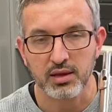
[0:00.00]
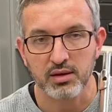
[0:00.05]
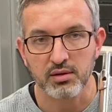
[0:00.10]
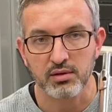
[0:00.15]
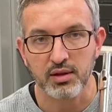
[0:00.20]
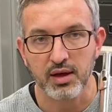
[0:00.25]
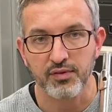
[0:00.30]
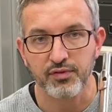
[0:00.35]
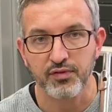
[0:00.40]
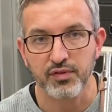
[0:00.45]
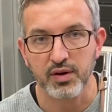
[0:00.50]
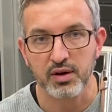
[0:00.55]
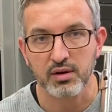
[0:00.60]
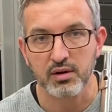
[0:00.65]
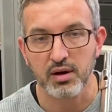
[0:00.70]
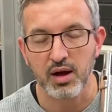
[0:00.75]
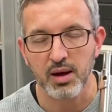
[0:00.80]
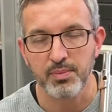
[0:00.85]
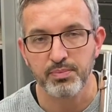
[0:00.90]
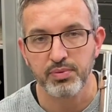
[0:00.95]
your left finger
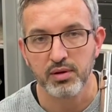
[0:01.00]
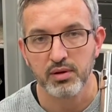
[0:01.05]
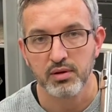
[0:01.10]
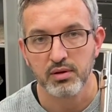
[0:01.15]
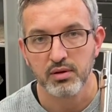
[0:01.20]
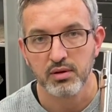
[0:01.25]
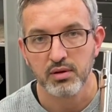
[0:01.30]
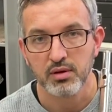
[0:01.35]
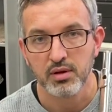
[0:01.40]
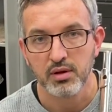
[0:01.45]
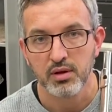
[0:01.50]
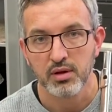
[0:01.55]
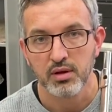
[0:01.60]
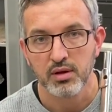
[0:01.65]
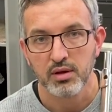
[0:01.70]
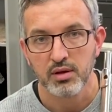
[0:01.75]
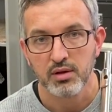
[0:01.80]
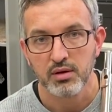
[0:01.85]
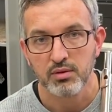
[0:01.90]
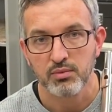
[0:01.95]
up,
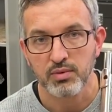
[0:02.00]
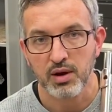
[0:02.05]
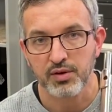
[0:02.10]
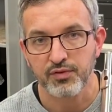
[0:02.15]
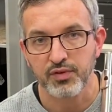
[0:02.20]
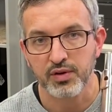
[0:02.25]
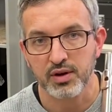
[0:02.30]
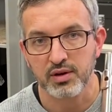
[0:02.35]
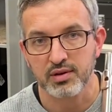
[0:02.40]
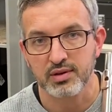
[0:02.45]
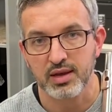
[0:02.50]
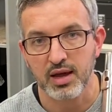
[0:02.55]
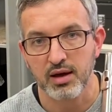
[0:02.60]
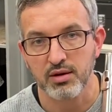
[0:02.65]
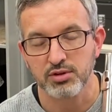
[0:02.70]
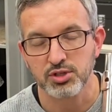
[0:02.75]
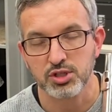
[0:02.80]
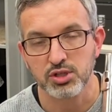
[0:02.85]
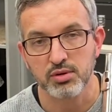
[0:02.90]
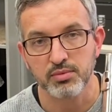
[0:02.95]
right finger's down,
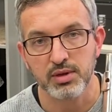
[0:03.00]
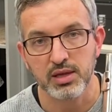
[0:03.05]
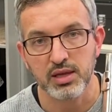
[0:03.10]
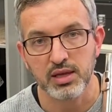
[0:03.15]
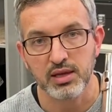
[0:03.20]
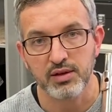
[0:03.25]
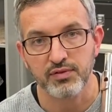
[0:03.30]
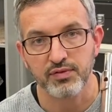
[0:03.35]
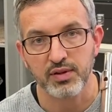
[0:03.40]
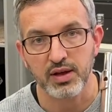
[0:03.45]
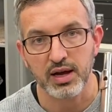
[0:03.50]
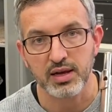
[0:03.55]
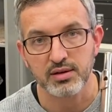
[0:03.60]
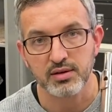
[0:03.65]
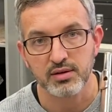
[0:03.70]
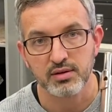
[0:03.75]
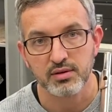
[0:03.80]
show me E flat.